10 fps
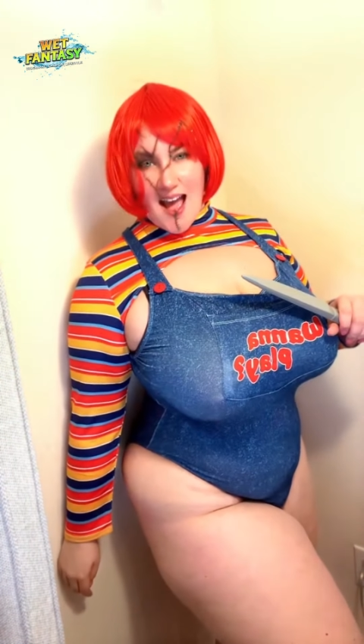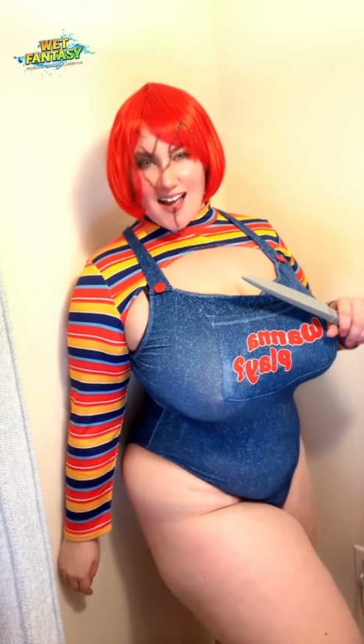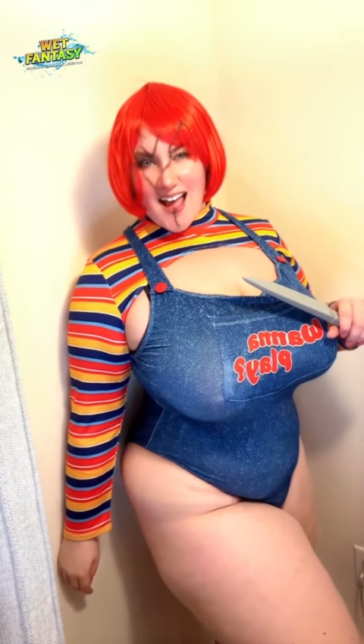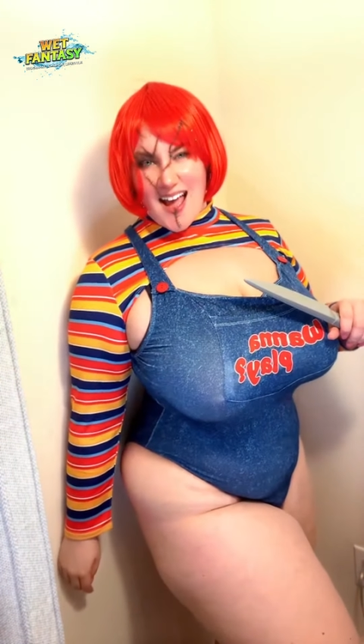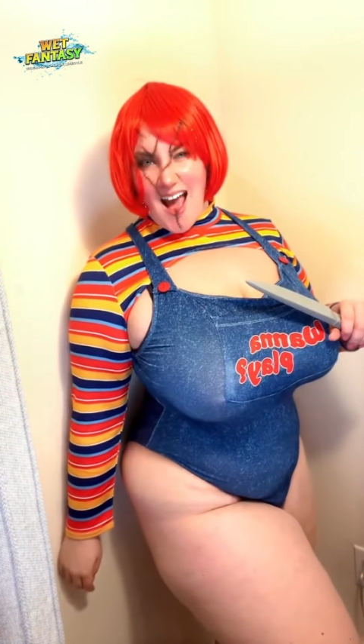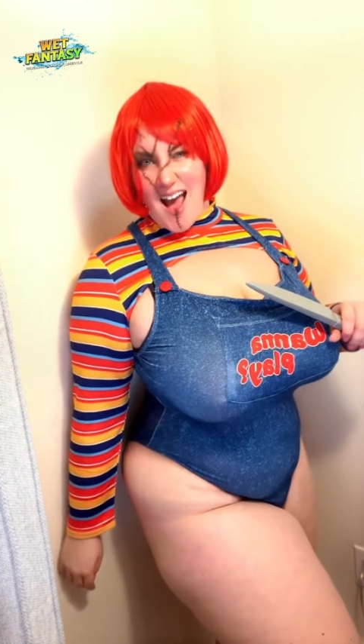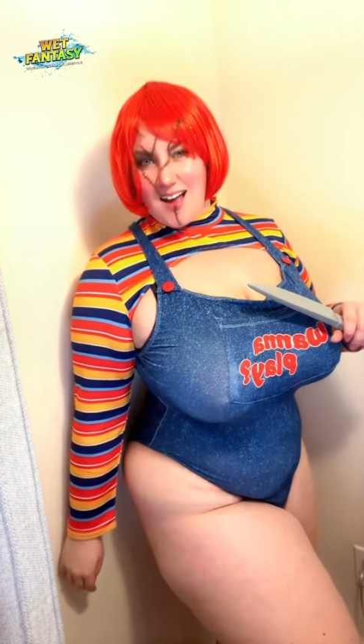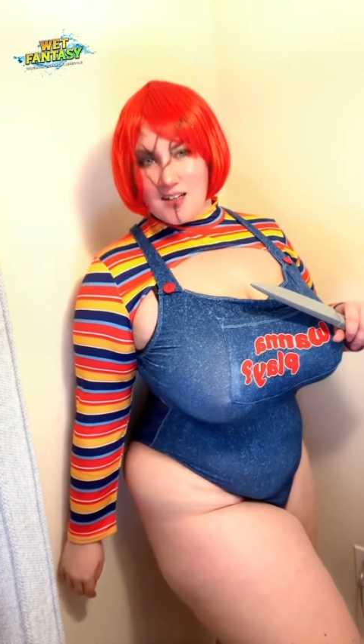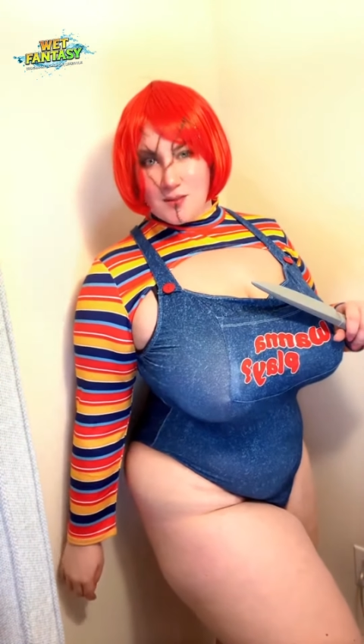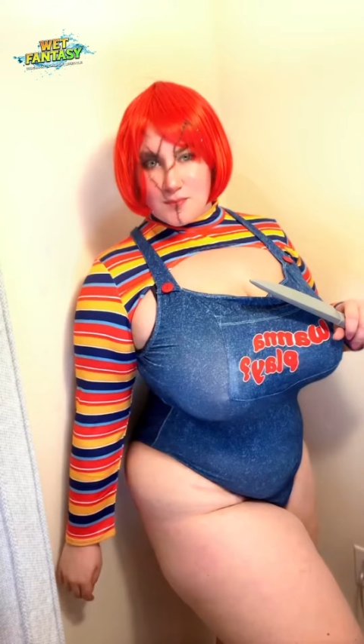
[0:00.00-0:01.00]
She was
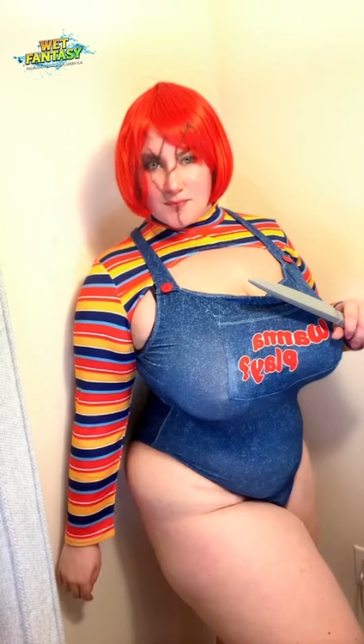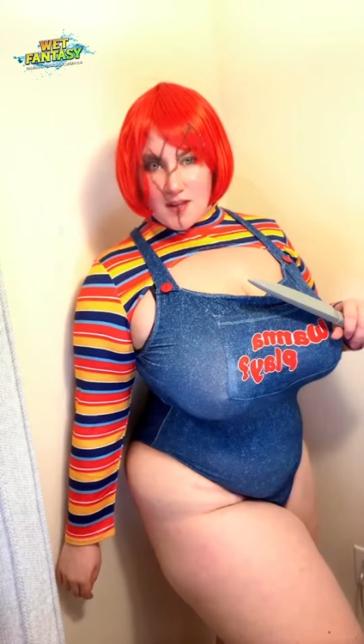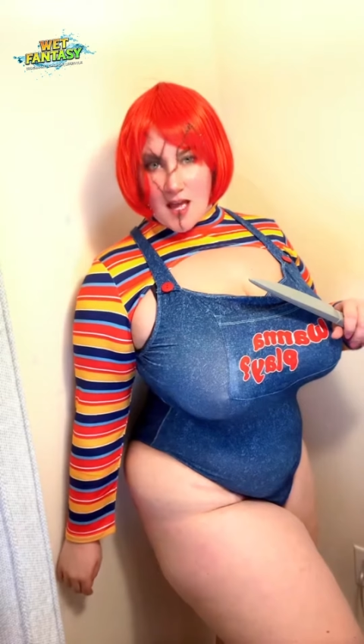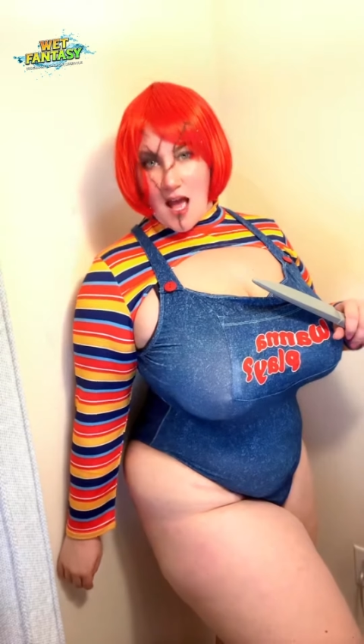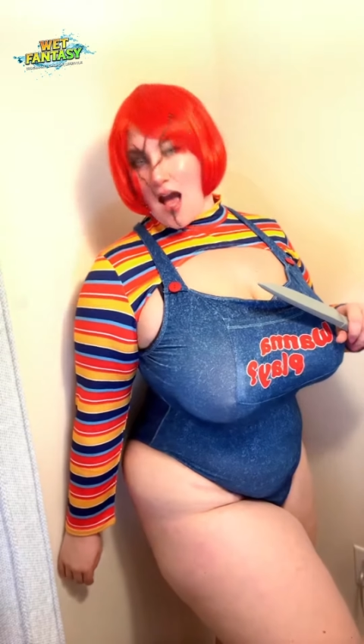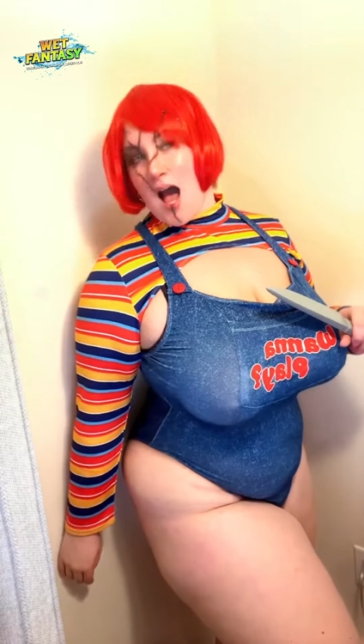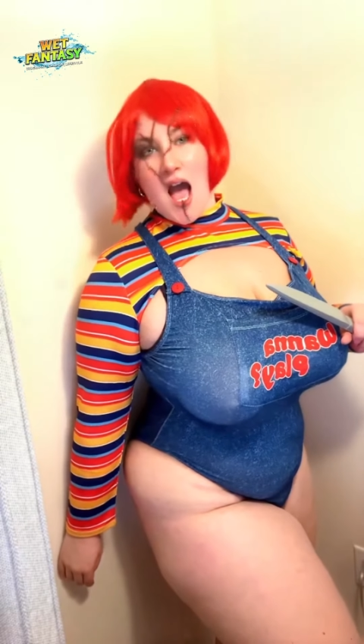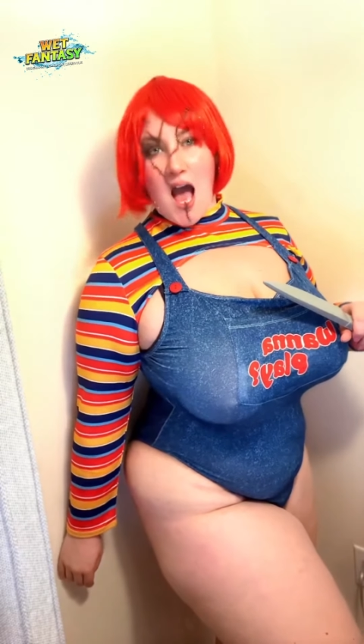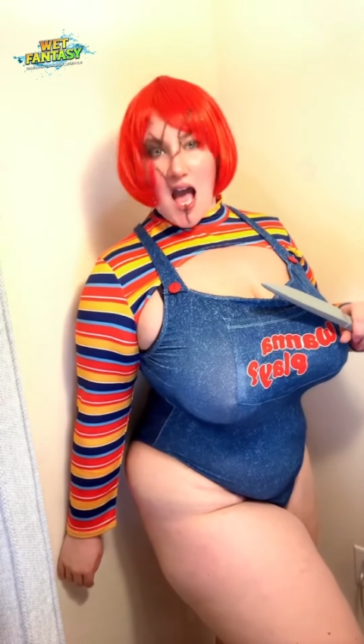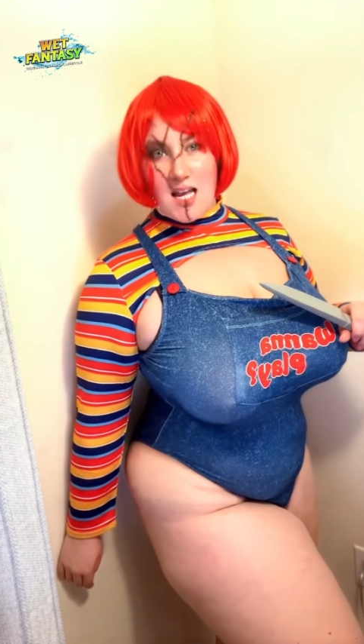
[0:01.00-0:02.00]
born in the United
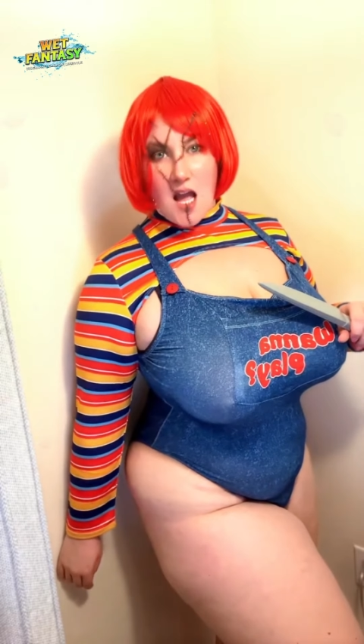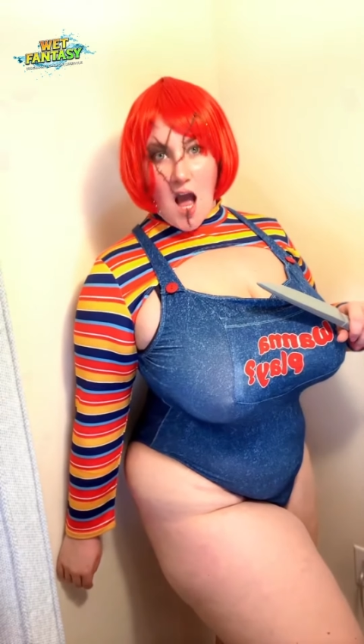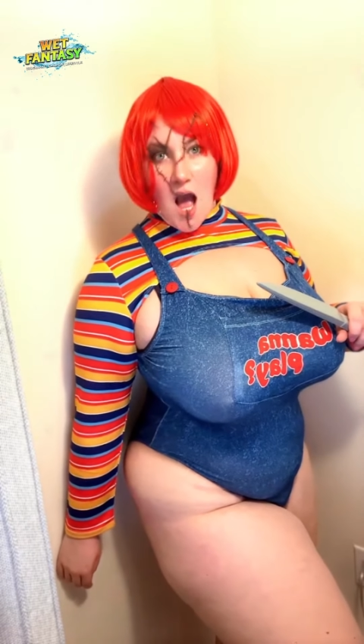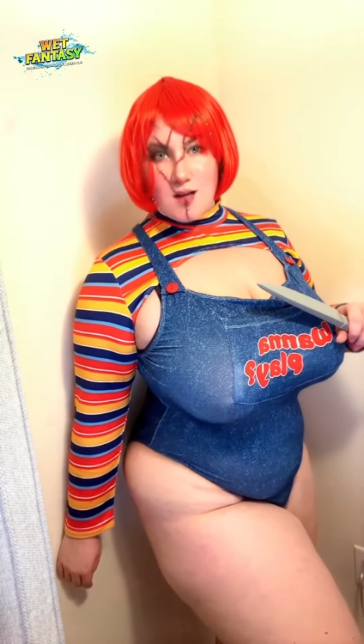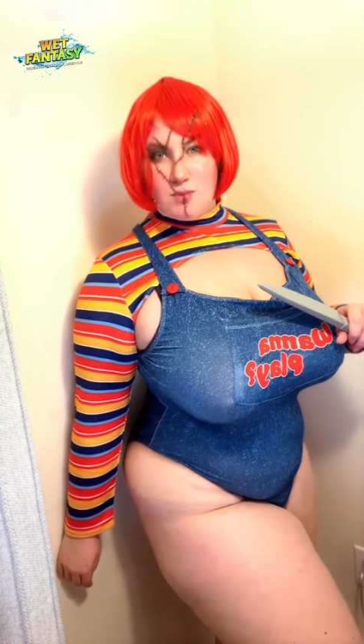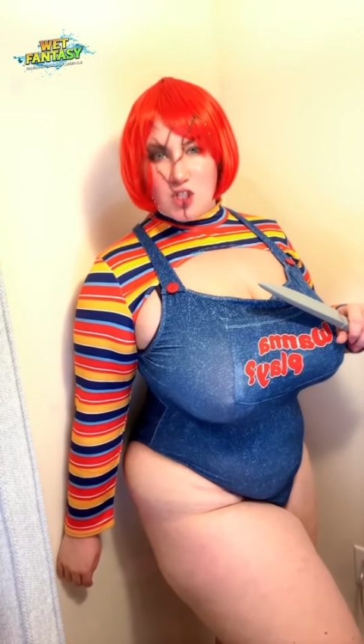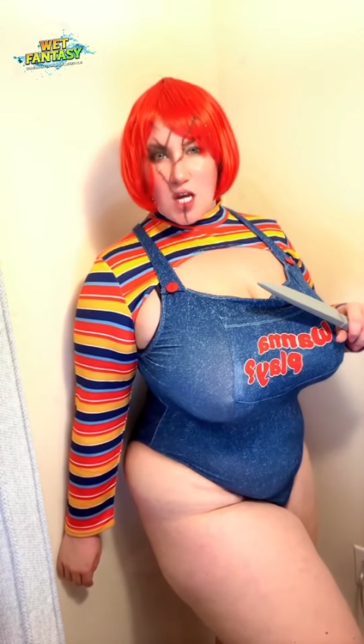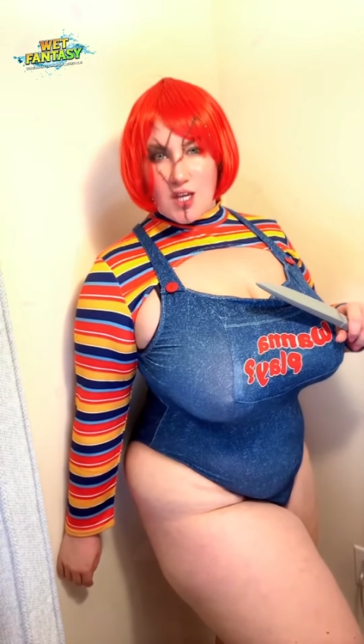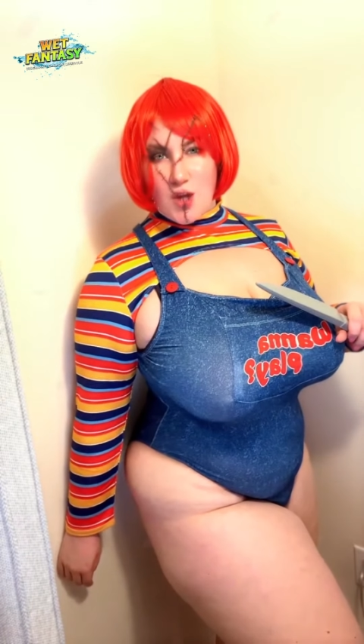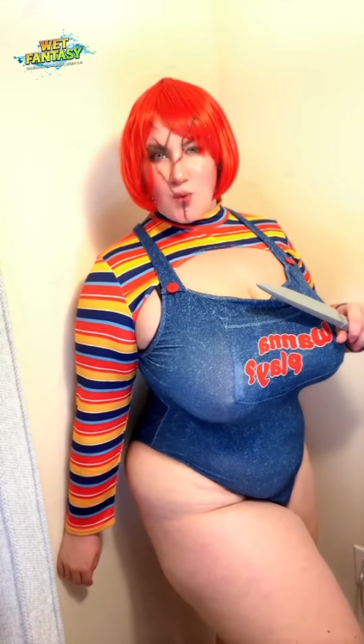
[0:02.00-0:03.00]
States on August
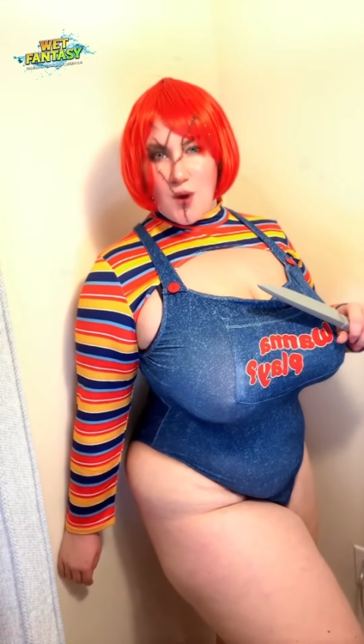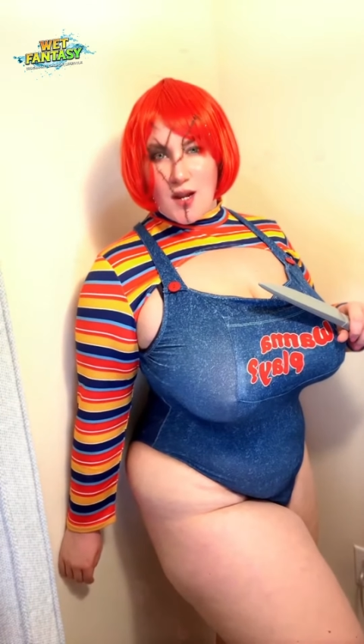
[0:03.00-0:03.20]
6,